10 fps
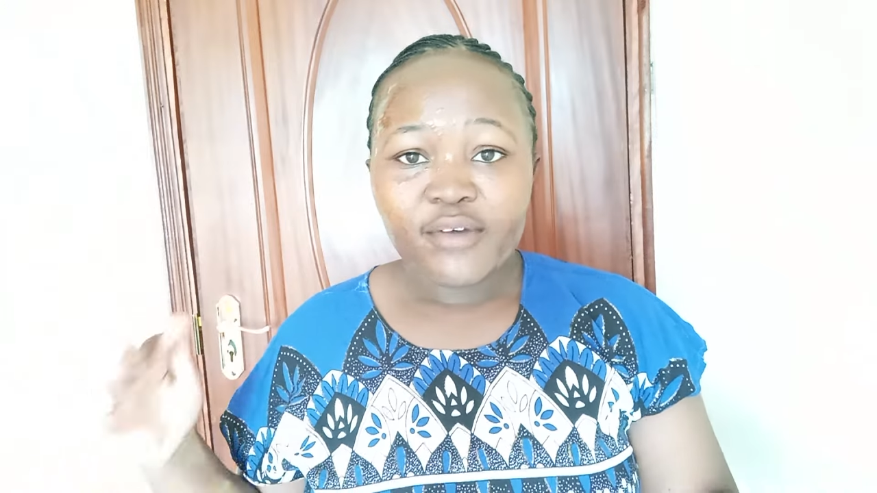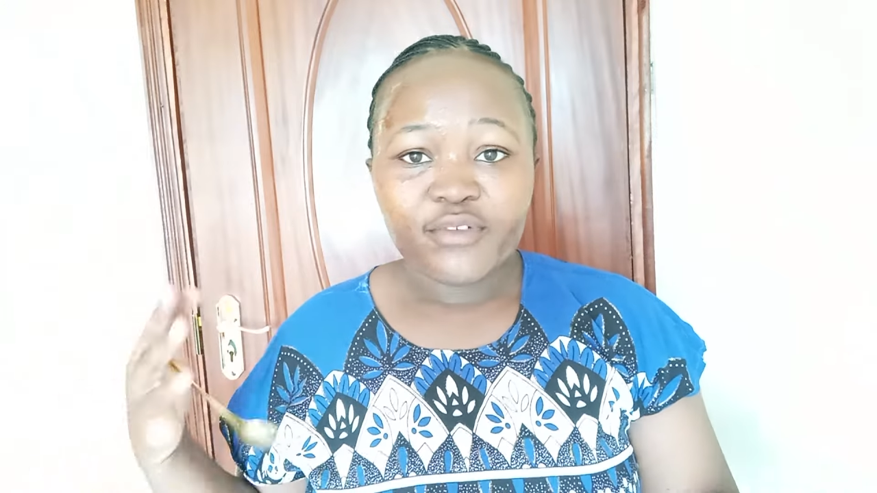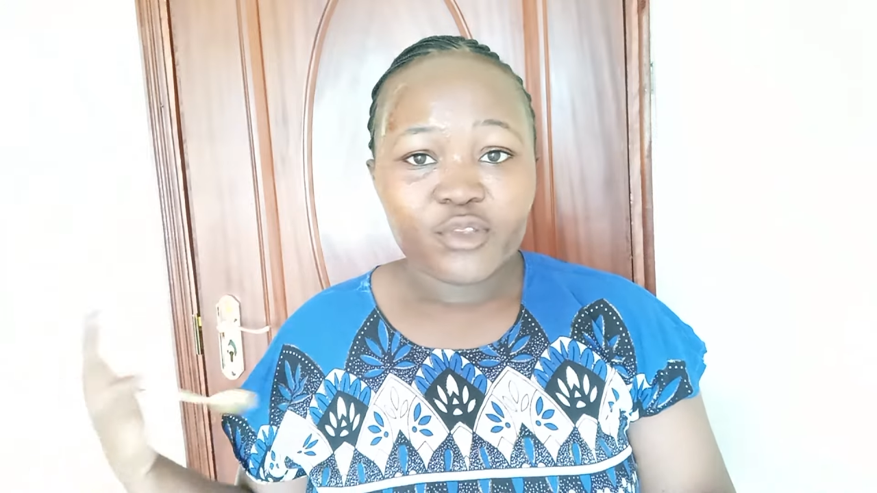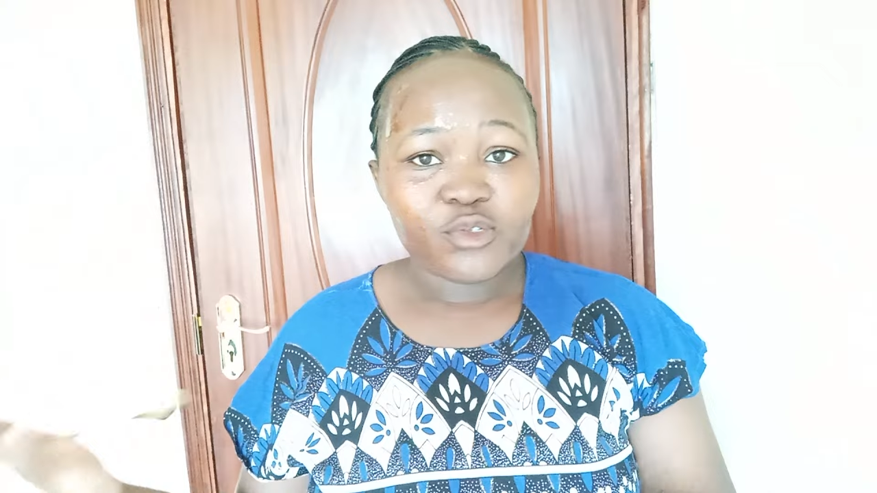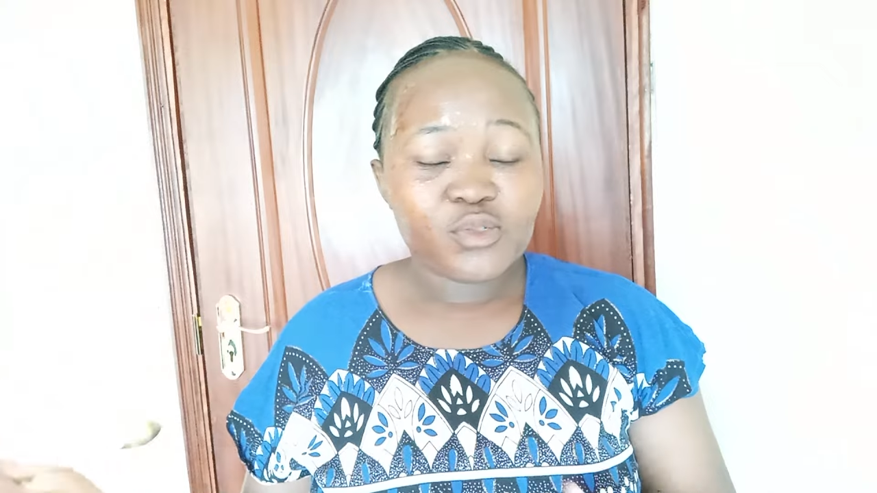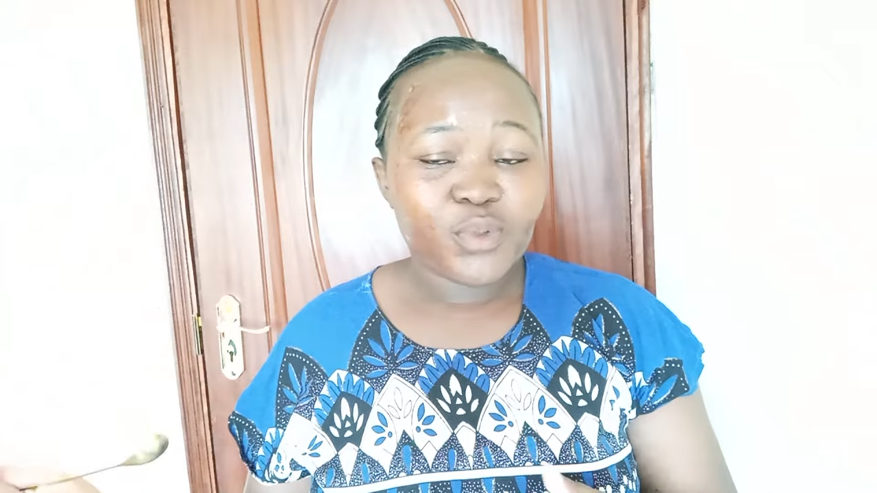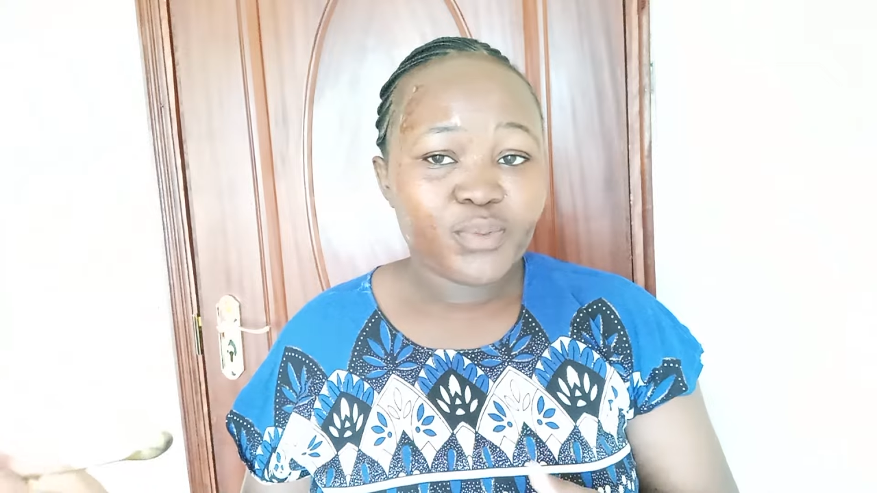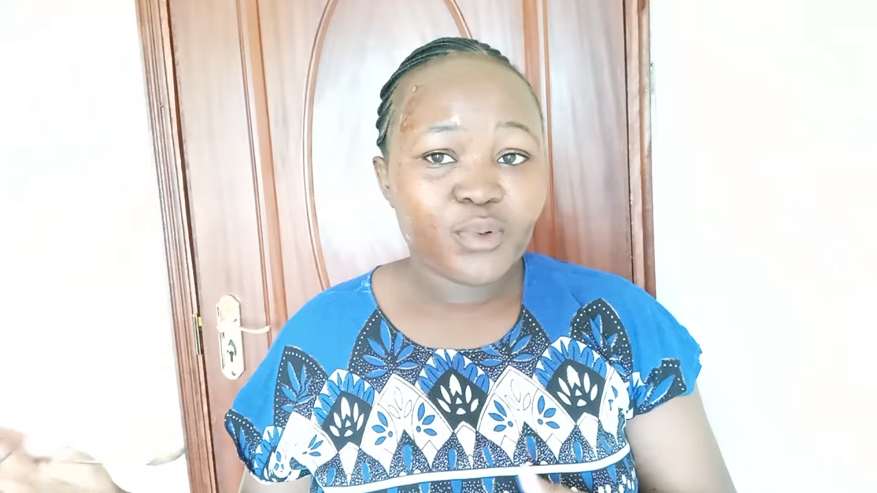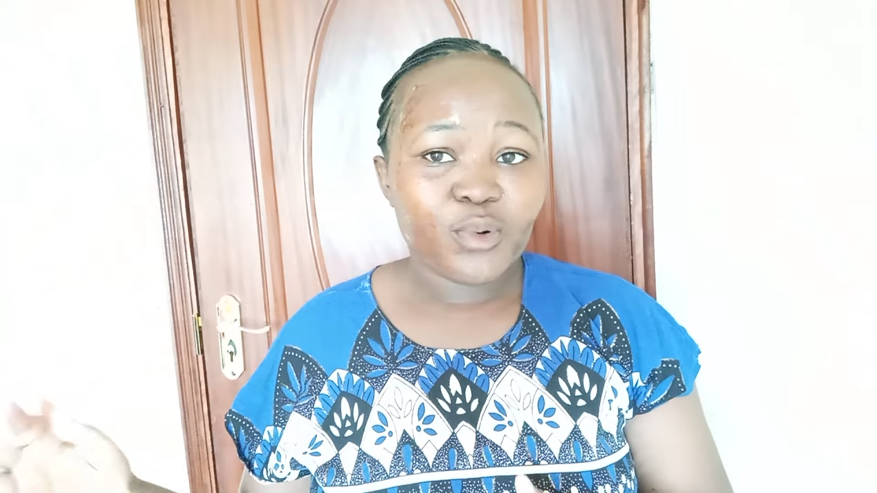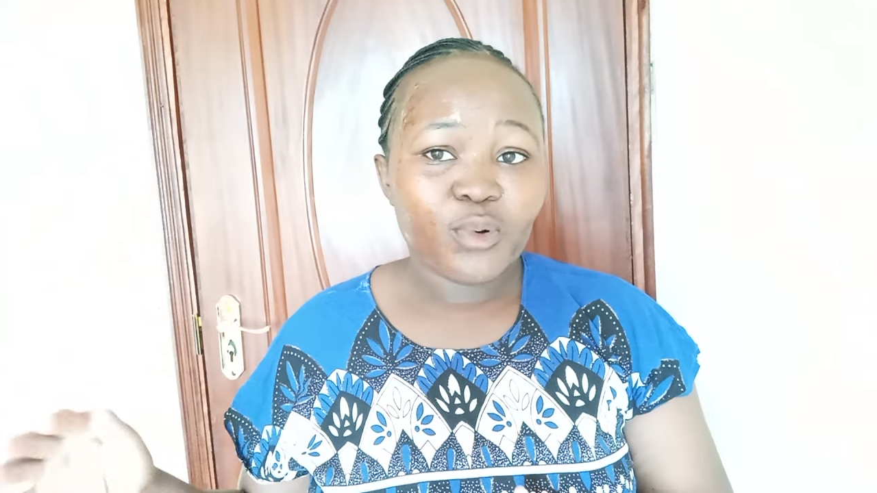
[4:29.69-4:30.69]
for those
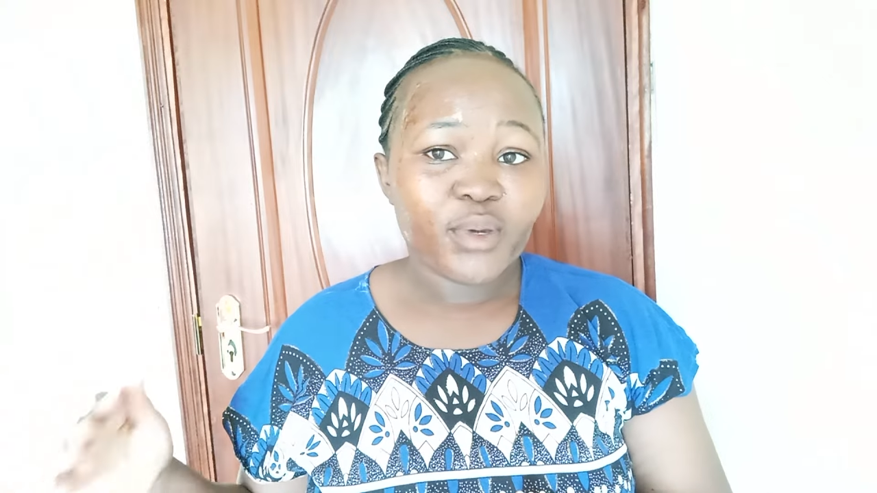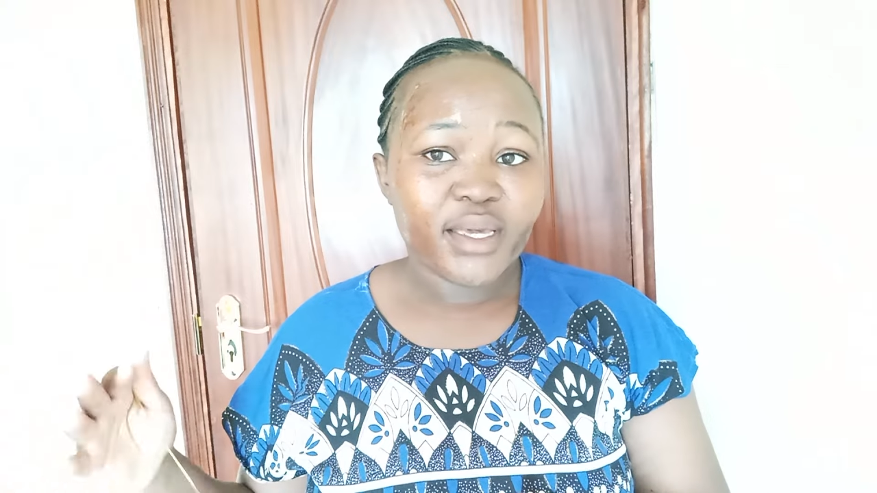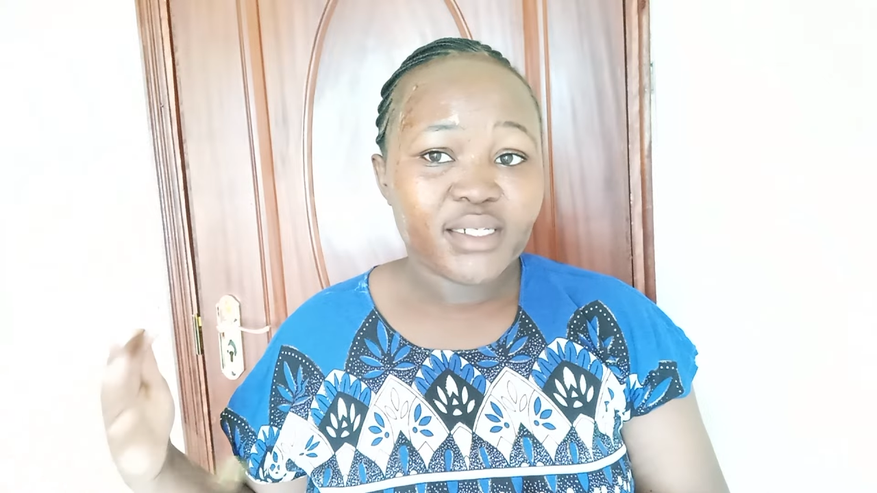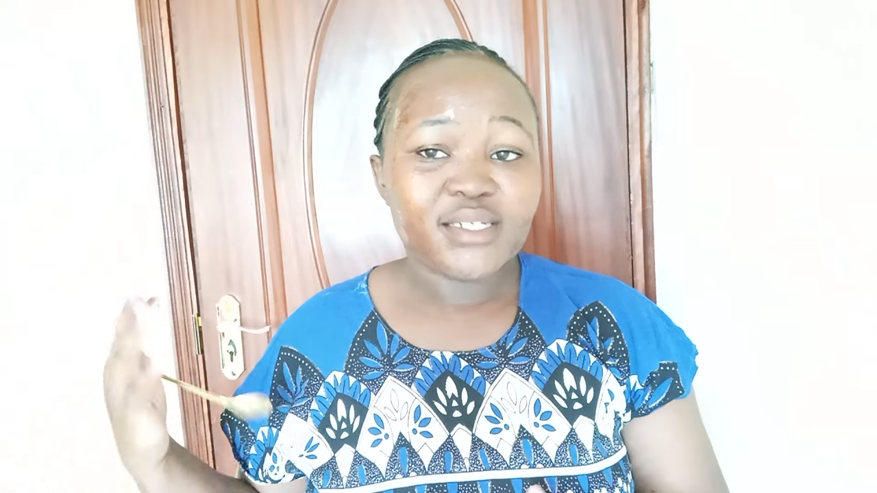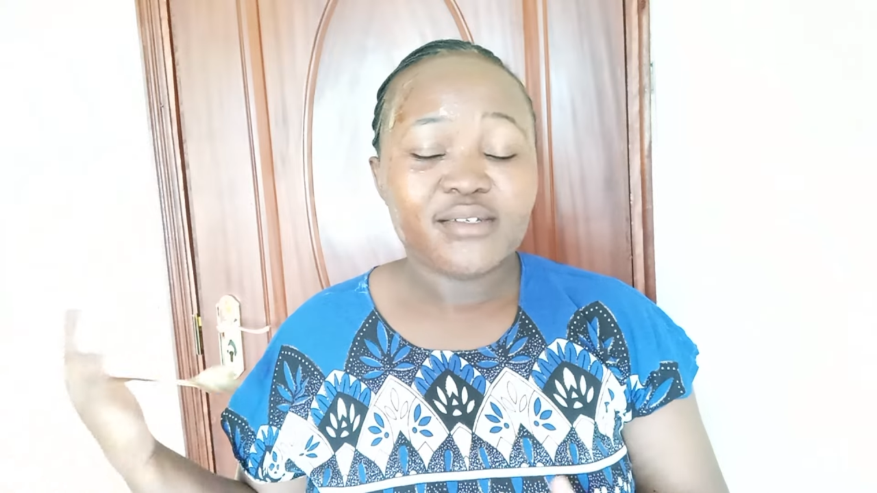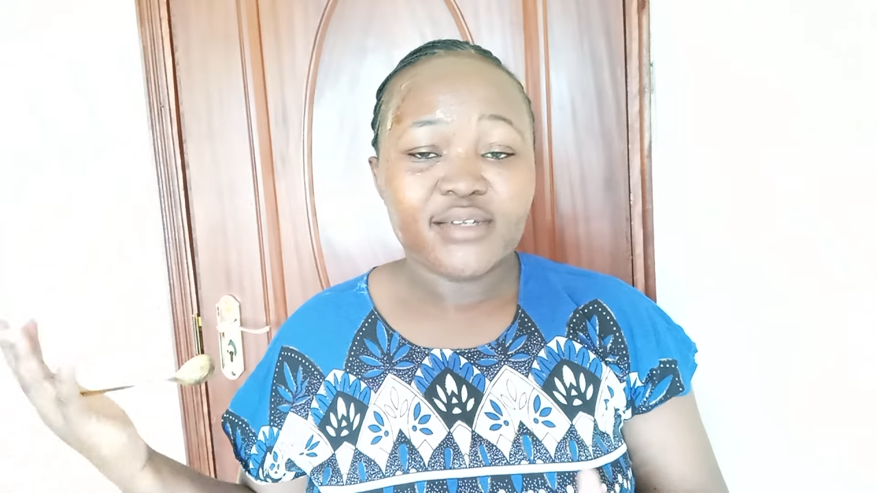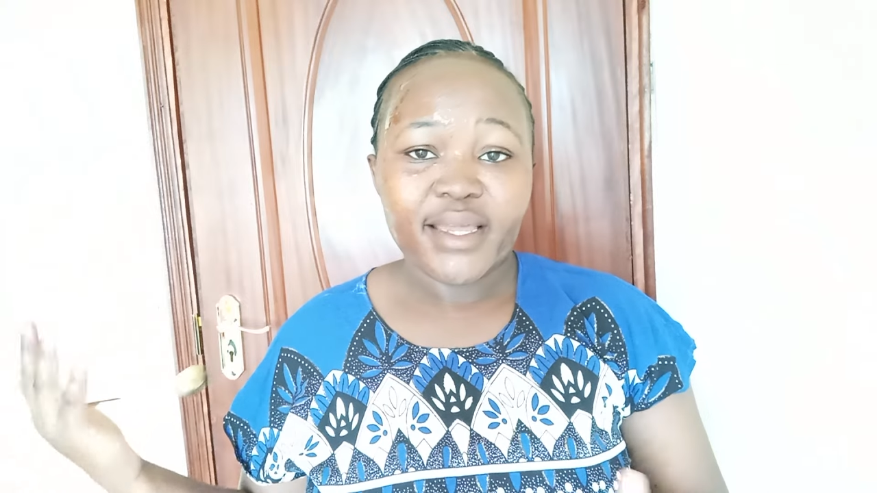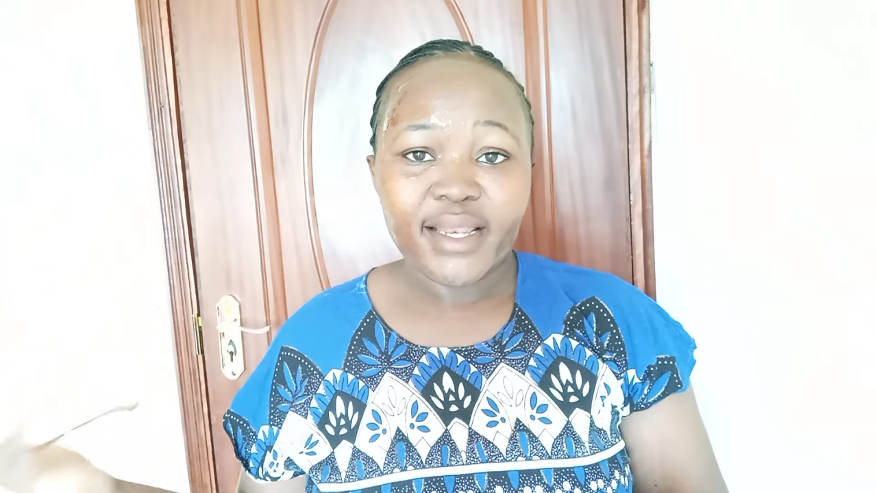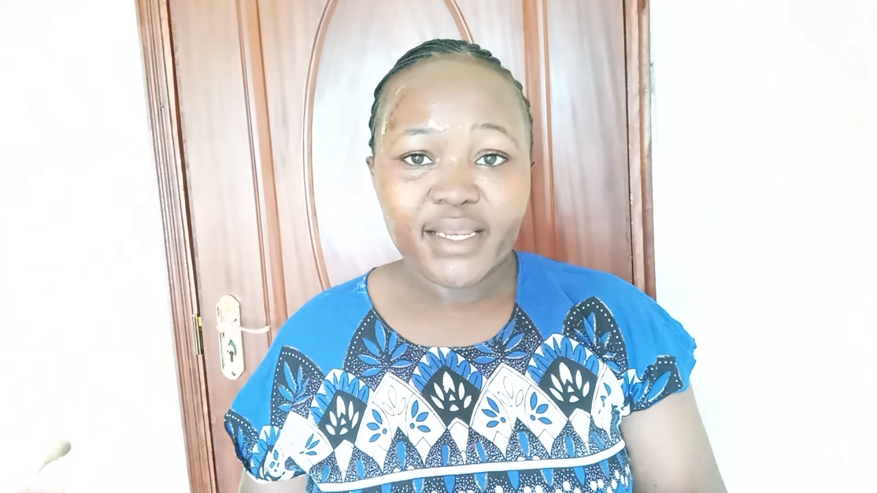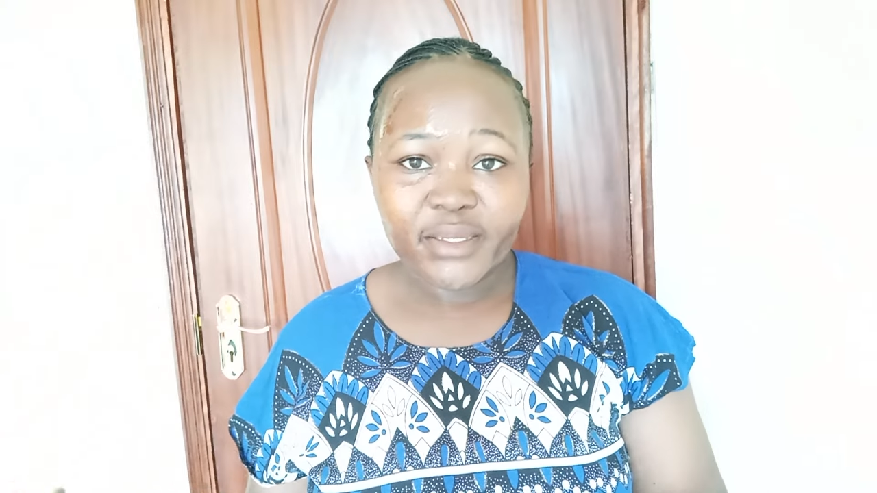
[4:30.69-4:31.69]
people who get dry